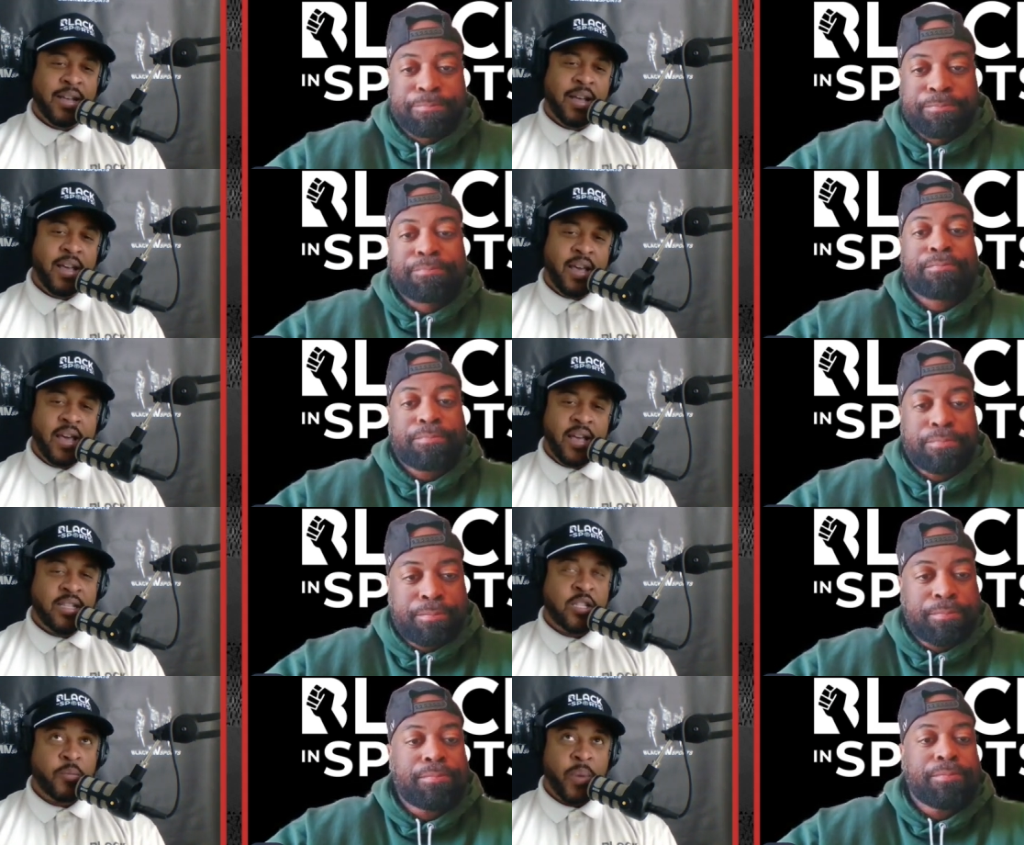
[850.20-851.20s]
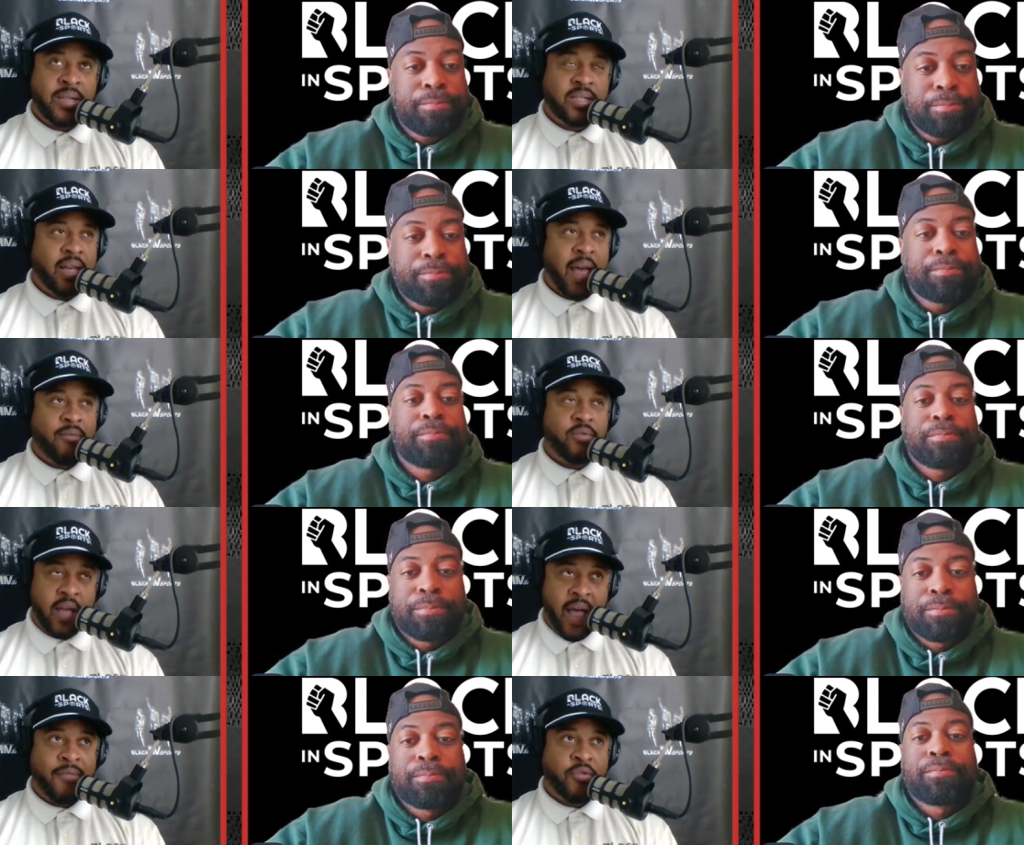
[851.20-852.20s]
Speaker 1: especially
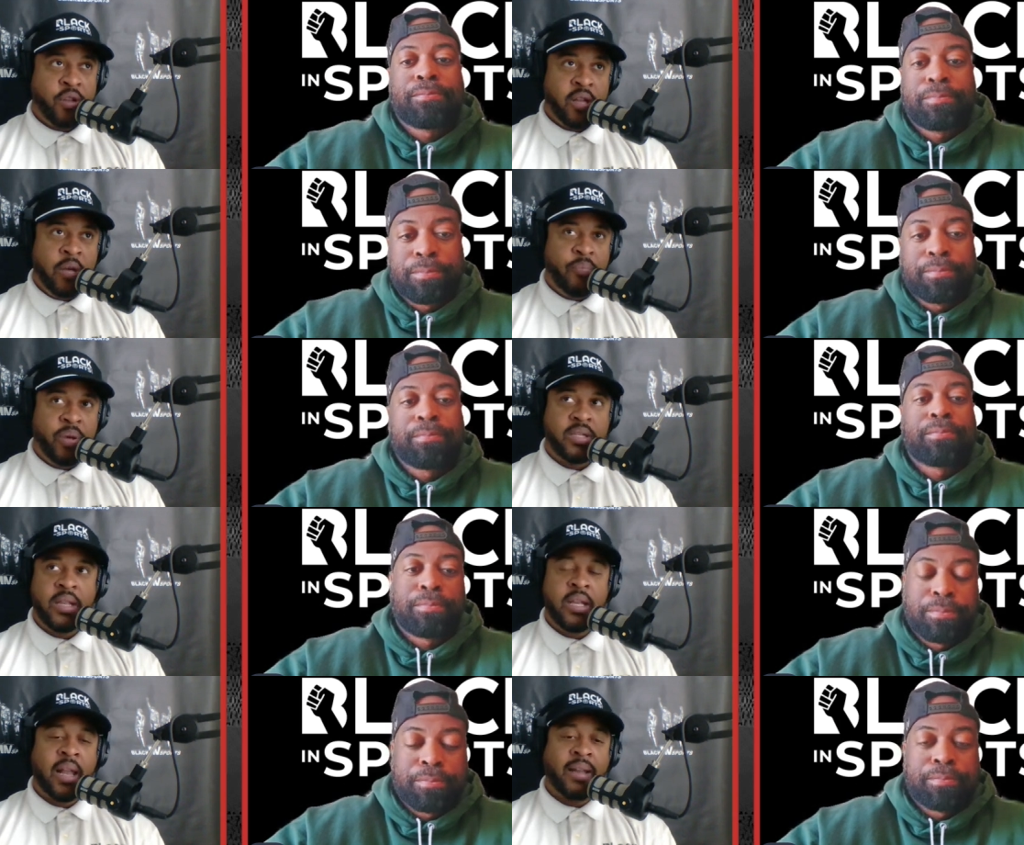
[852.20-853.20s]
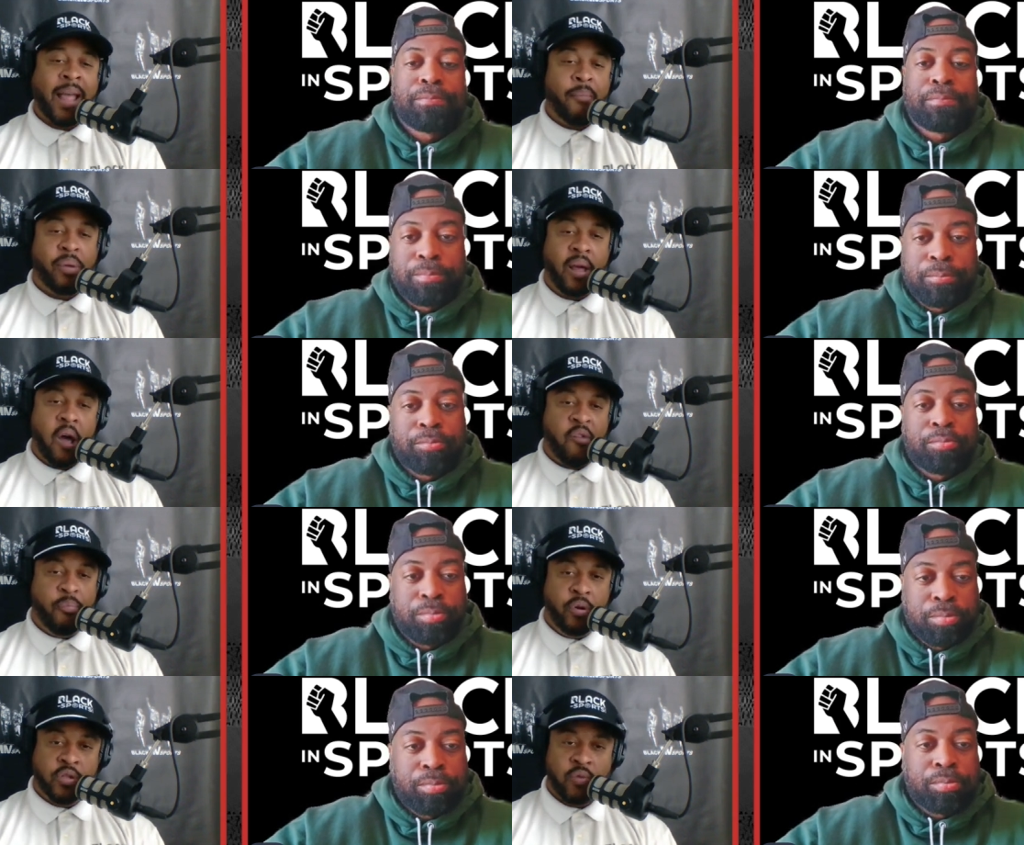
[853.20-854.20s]
after the Olympics and then like that
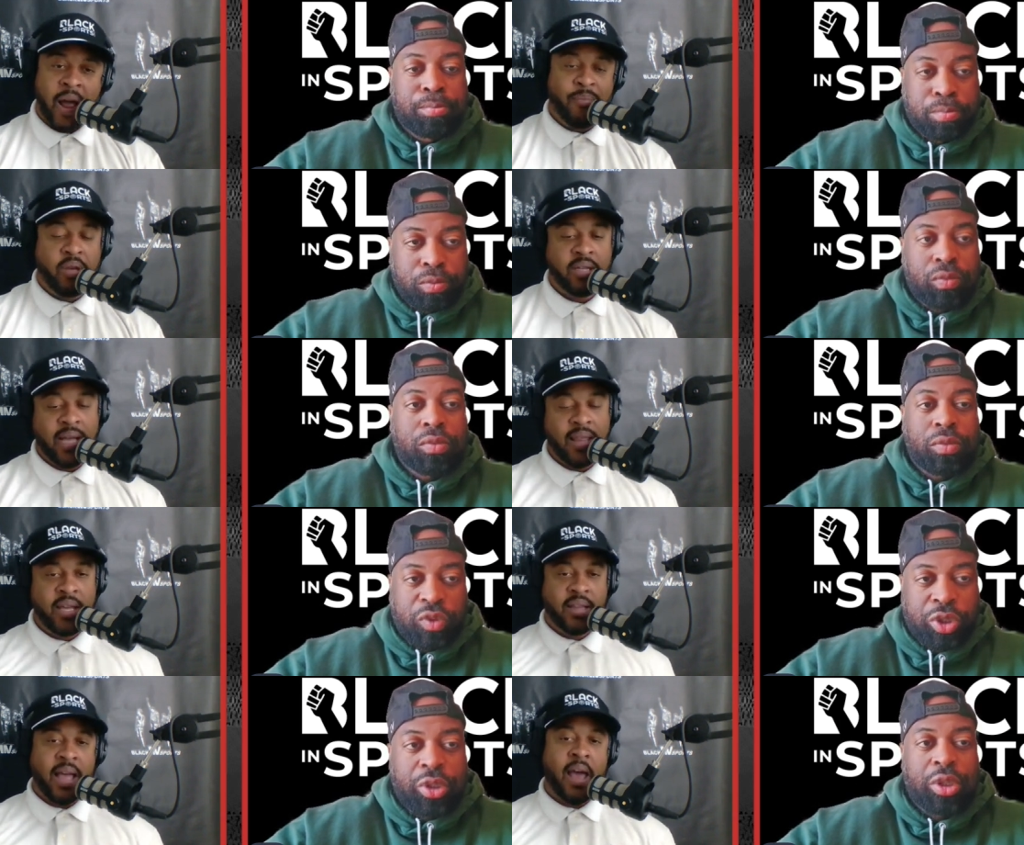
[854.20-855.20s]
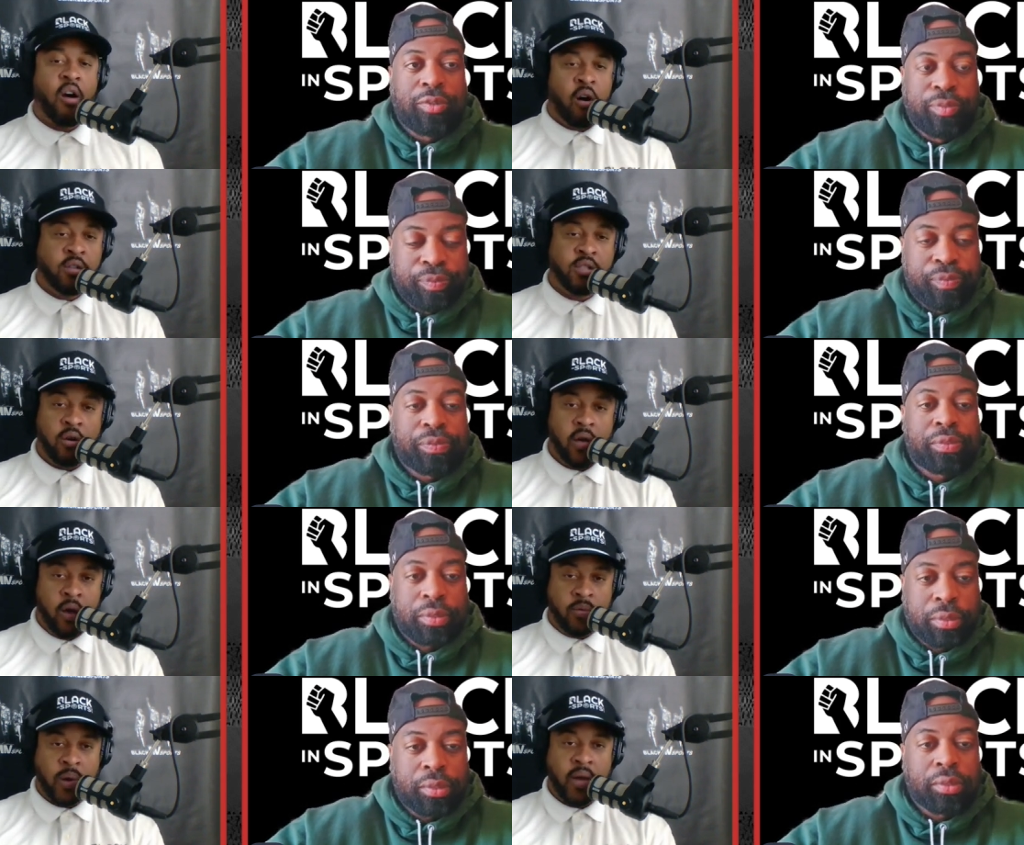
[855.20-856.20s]
playoff push, right? Because I think that also
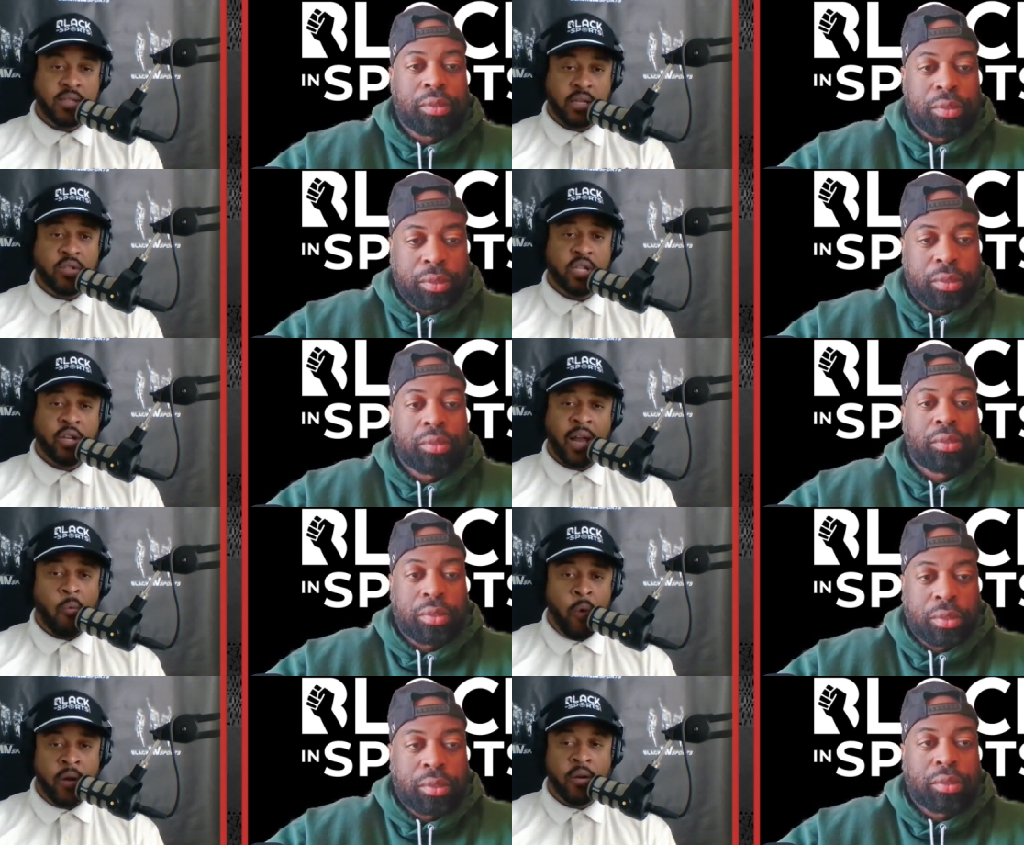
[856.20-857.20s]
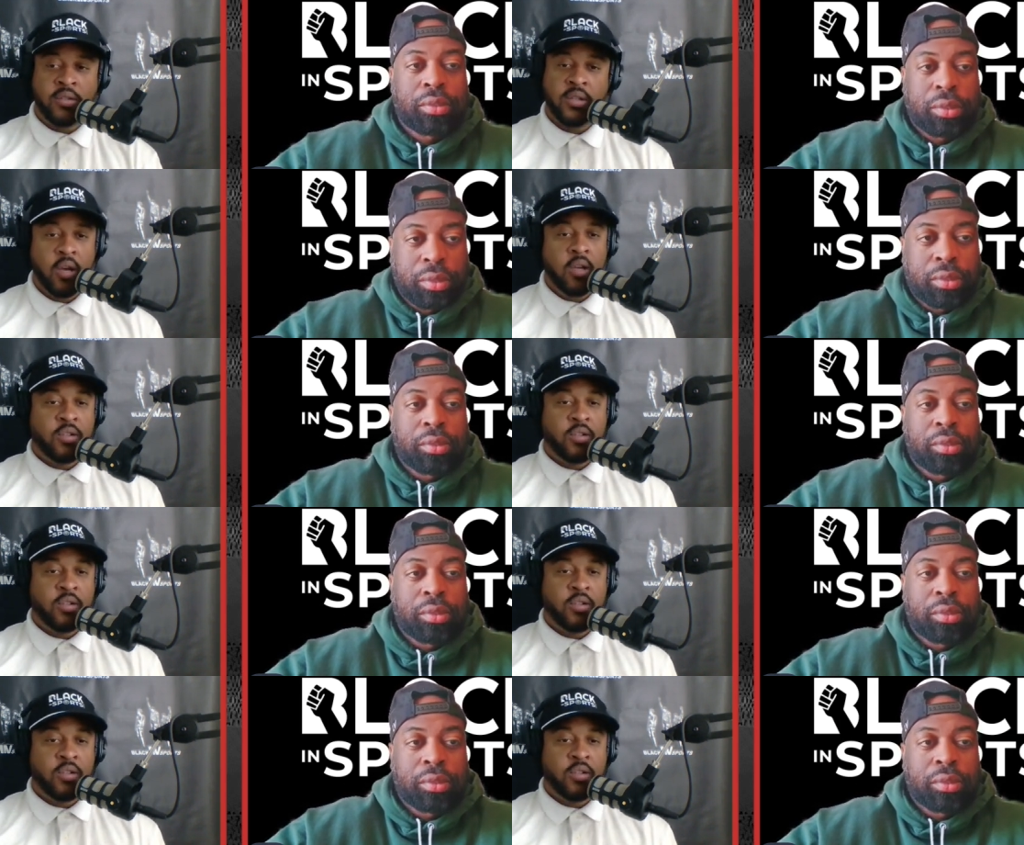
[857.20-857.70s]
helps, right? Because like you said, you like winners.